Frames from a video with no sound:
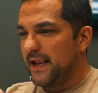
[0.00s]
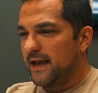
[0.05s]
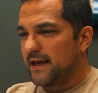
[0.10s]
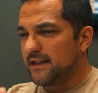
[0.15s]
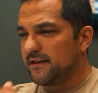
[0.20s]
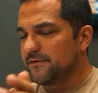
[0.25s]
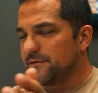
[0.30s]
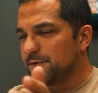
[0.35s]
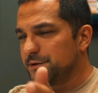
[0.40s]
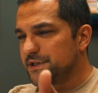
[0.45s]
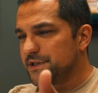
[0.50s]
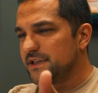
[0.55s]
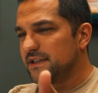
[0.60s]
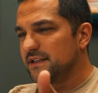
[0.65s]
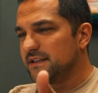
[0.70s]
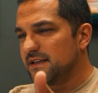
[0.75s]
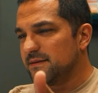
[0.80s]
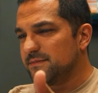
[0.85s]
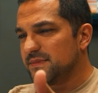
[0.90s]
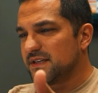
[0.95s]
And the first
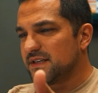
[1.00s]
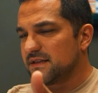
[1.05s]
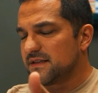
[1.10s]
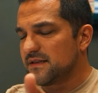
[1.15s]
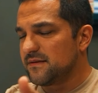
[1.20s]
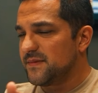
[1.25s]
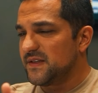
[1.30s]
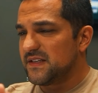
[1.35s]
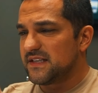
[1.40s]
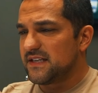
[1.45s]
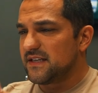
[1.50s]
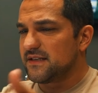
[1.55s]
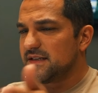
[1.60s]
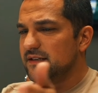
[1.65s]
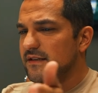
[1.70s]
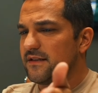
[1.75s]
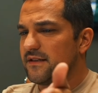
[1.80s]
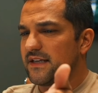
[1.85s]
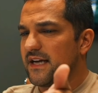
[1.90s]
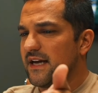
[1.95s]
thing Tim says to me, he says,
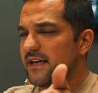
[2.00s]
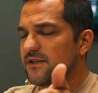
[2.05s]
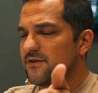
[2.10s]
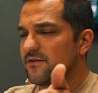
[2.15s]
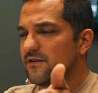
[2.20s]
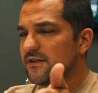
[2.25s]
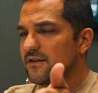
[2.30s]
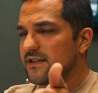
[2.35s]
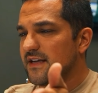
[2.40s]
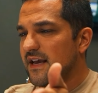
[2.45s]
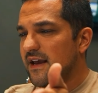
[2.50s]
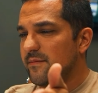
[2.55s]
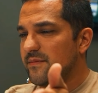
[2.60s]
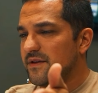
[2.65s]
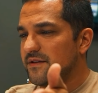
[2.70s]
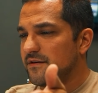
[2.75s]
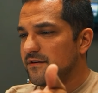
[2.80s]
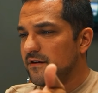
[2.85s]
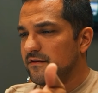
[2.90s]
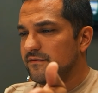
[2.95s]
these guys are all
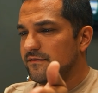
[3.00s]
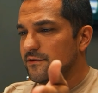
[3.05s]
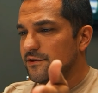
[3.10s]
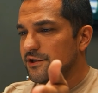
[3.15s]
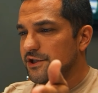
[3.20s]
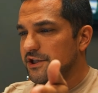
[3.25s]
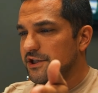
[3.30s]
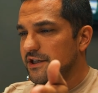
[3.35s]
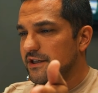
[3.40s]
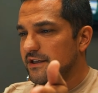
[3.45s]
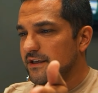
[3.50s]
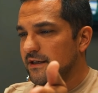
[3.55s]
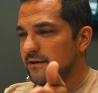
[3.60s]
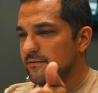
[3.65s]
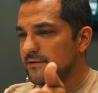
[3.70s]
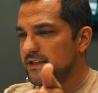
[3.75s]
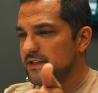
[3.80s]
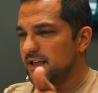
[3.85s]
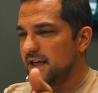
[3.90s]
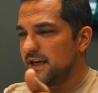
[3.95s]
scamming. They're all full of shit. And I
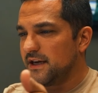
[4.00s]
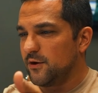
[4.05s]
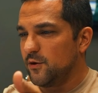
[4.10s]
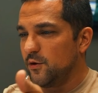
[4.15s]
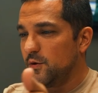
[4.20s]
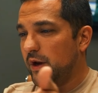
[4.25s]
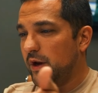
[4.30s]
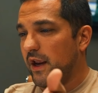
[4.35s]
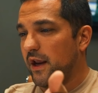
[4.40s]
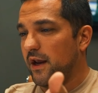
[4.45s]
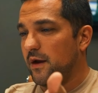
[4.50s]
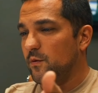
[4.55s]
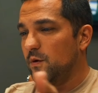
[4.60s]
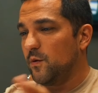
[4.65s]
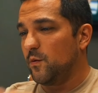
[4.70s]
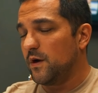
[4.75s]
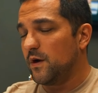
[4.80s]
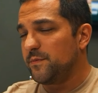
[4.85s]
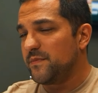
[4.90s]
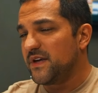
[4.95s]
was like, okay, well,
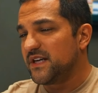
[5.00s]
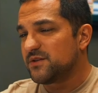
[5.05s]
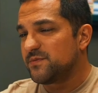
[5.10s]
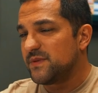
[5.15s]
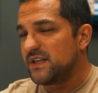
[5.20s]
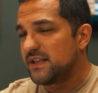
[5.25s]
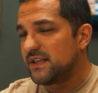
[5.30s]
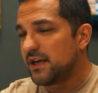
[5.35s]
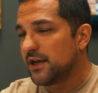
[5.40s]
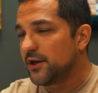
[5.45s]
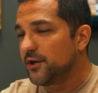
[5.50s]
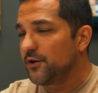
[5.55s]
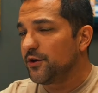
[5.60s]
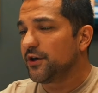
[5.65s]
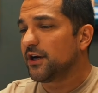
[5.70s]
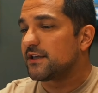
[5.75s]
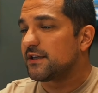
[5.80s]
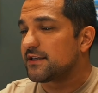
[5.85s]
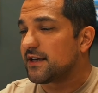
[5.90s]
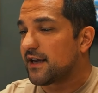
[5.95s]
what makes me think you're
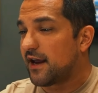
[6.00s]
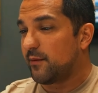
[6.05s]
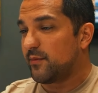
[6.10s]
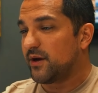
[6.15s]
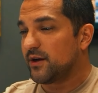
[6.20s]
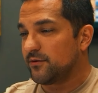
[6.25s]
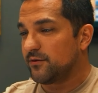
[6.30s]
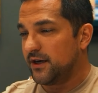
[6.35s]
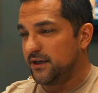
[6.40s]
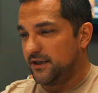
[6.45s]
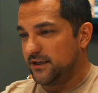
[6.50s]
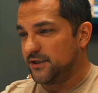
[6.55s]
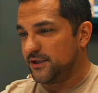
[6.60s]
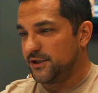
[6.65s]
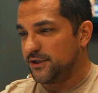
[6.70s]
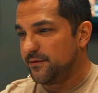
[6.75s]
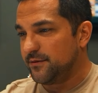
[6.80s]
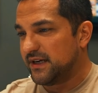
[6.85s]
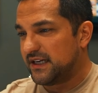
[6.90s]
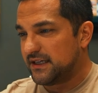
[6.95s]
not scamming, right? Because
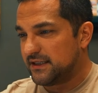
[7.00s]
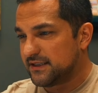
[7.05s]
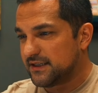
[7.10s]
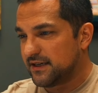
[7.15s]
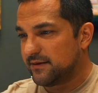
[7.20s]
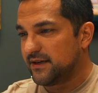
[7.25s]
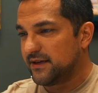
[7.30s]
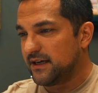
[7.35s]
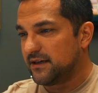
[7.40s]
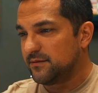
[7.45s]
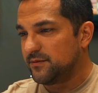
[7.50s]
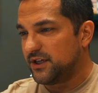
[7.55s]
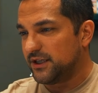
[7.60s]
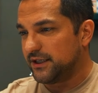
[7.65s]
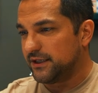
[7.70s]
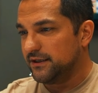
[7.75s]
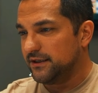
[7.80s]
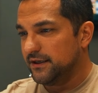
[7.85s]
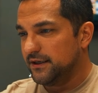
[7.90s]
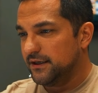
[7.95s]
you're making the same kind of money.